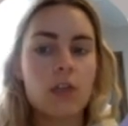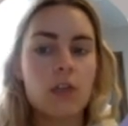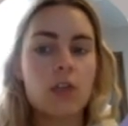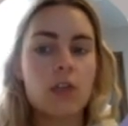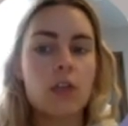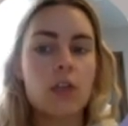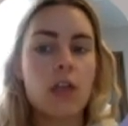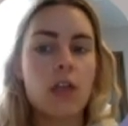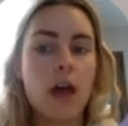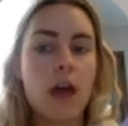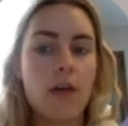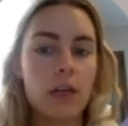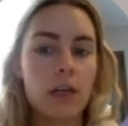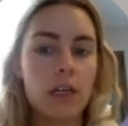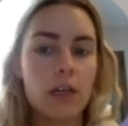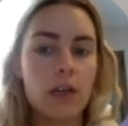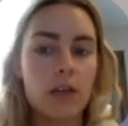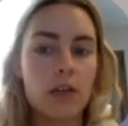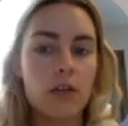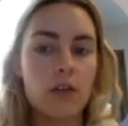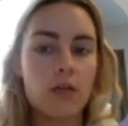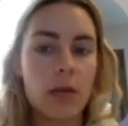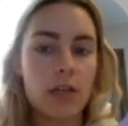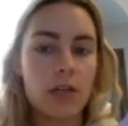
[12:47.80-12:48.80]
having
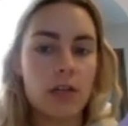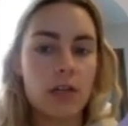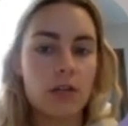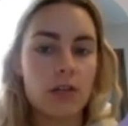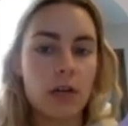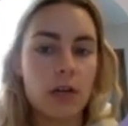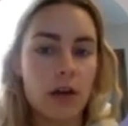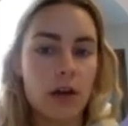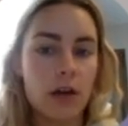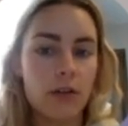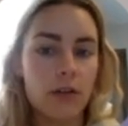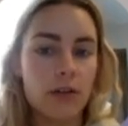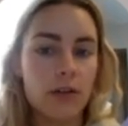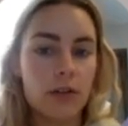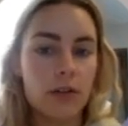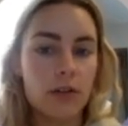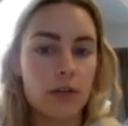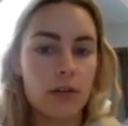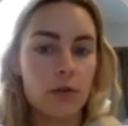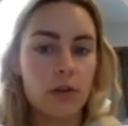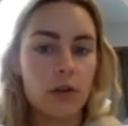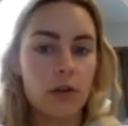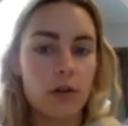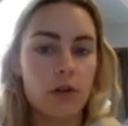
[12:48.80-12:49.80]
another mental health
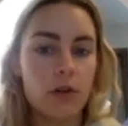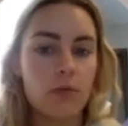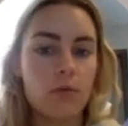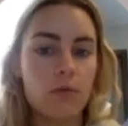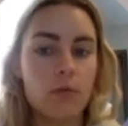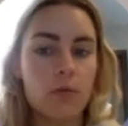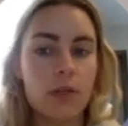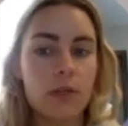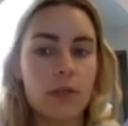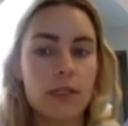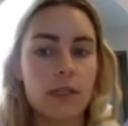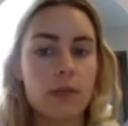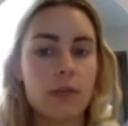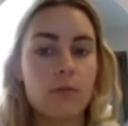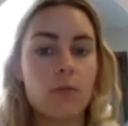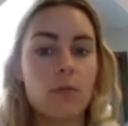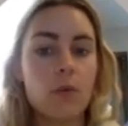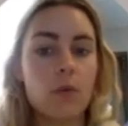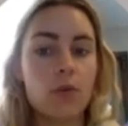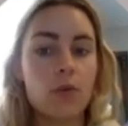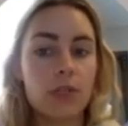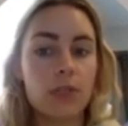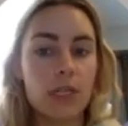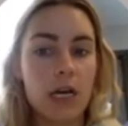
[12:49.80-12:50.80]
disorder was
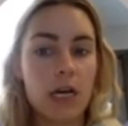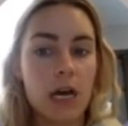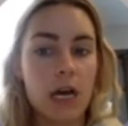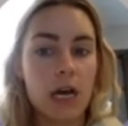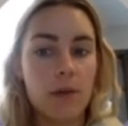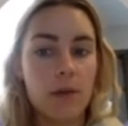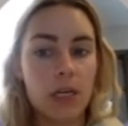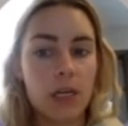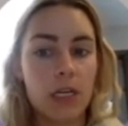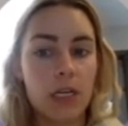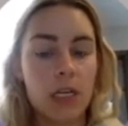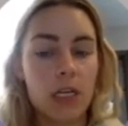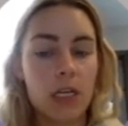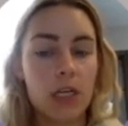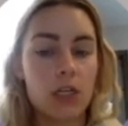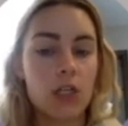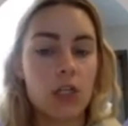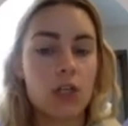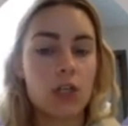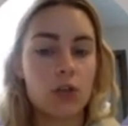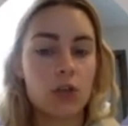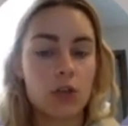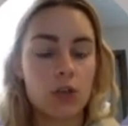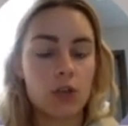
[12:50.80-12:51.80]
most common in
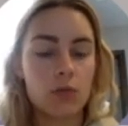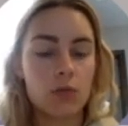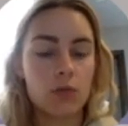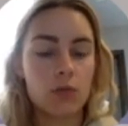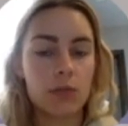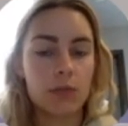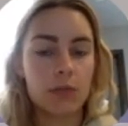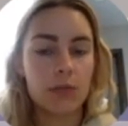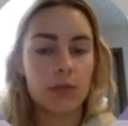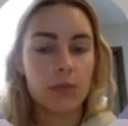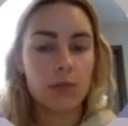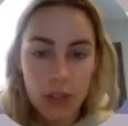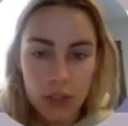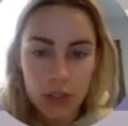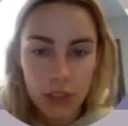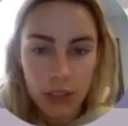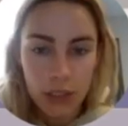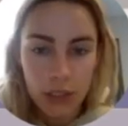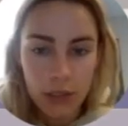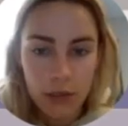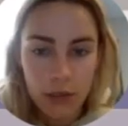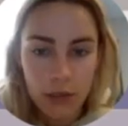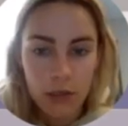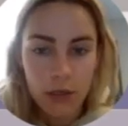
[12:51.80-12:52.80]
children with
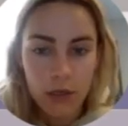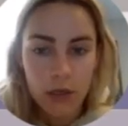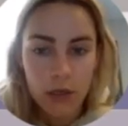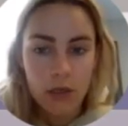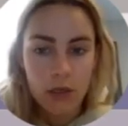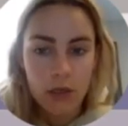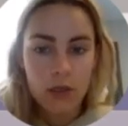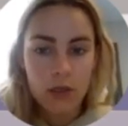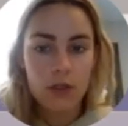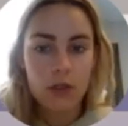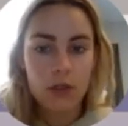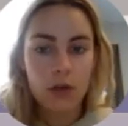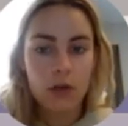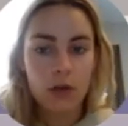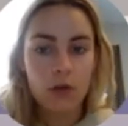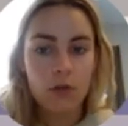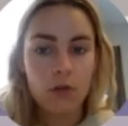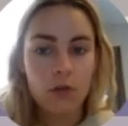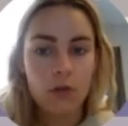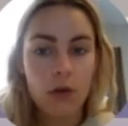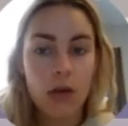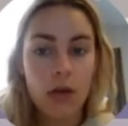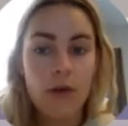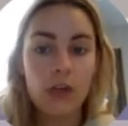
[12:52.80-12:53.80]
depression.
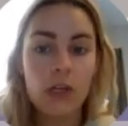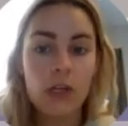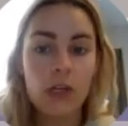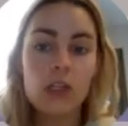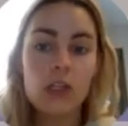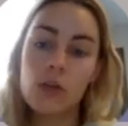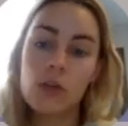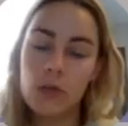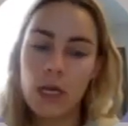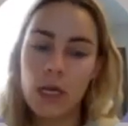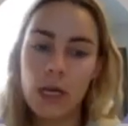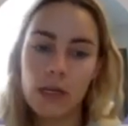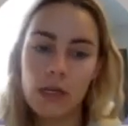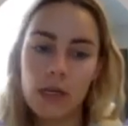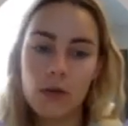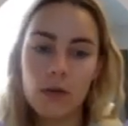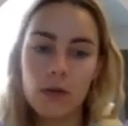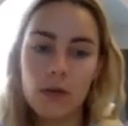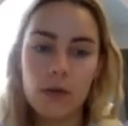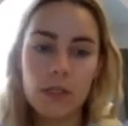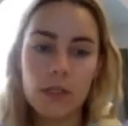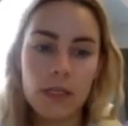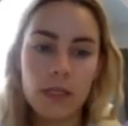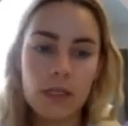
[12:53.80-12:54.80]
So having two
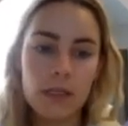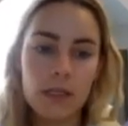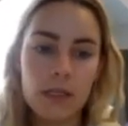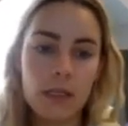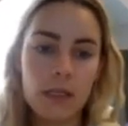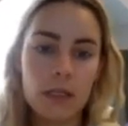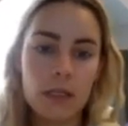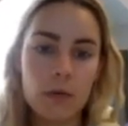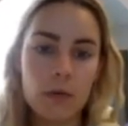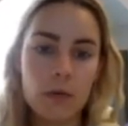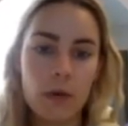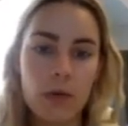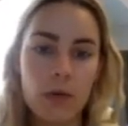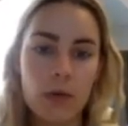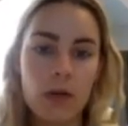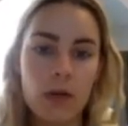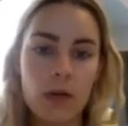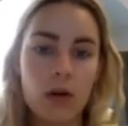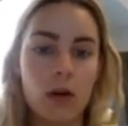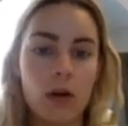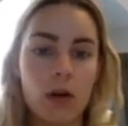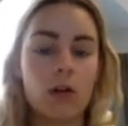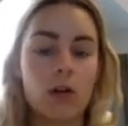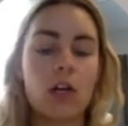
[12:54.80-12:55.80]
diagnoses is what we
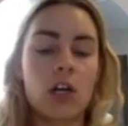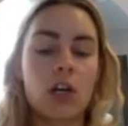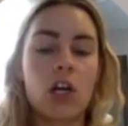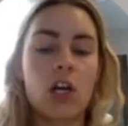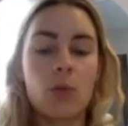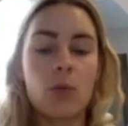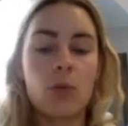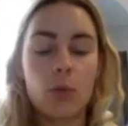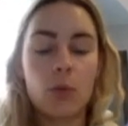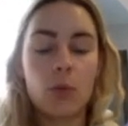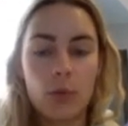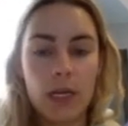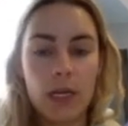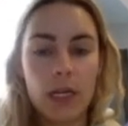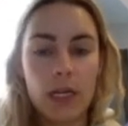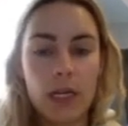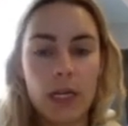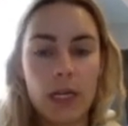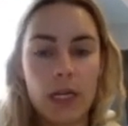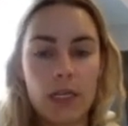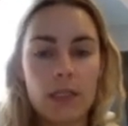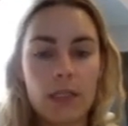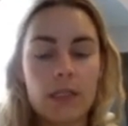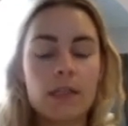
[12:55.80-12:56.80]
call
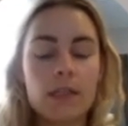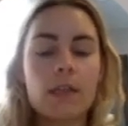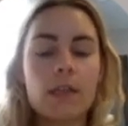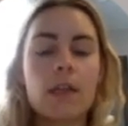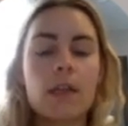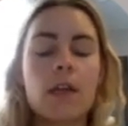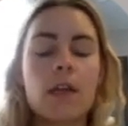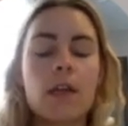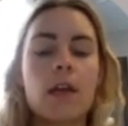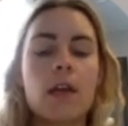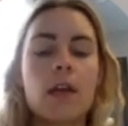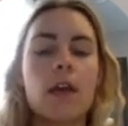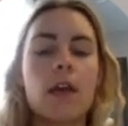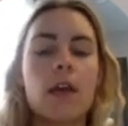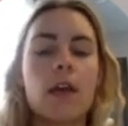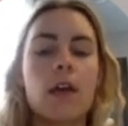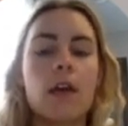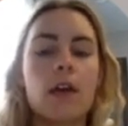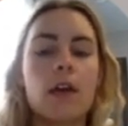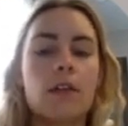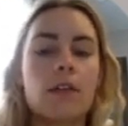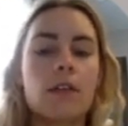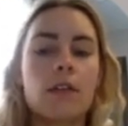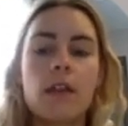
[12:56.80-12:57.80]
comorbidities,
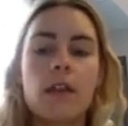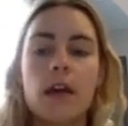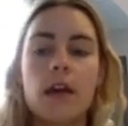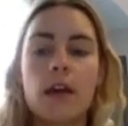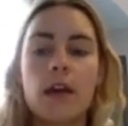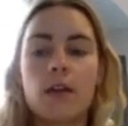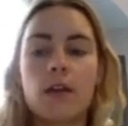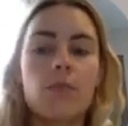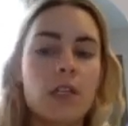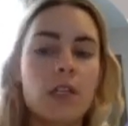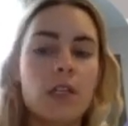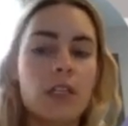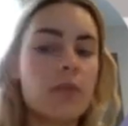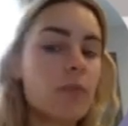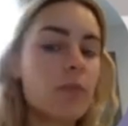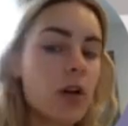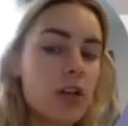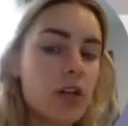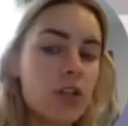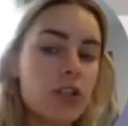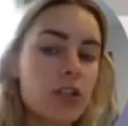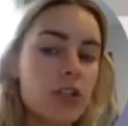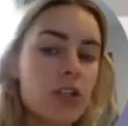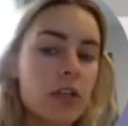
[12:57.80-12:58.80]
and that can be
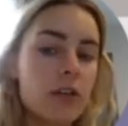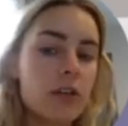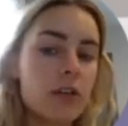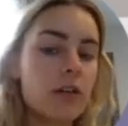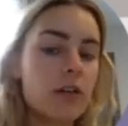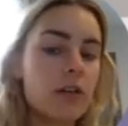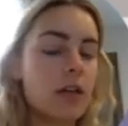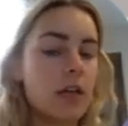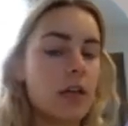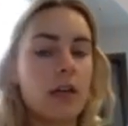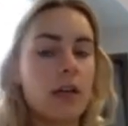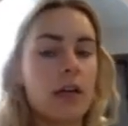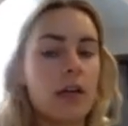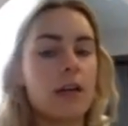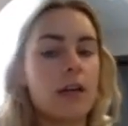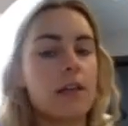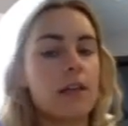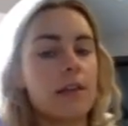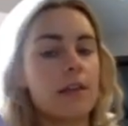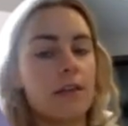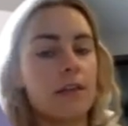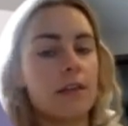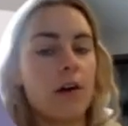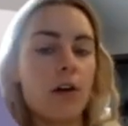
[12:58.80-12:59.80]
depression and
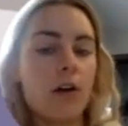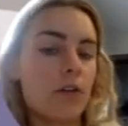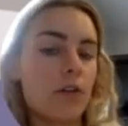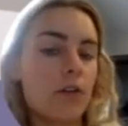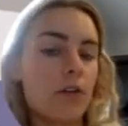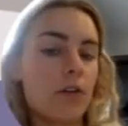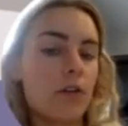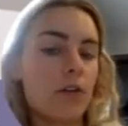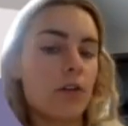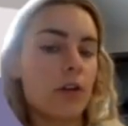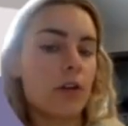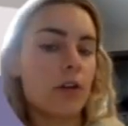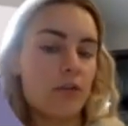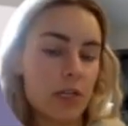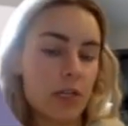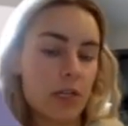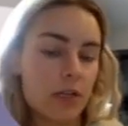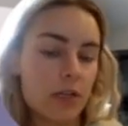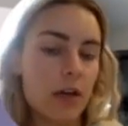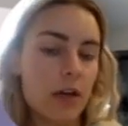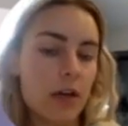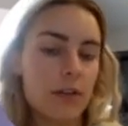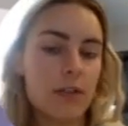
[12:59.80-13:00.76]
any other kind of mental health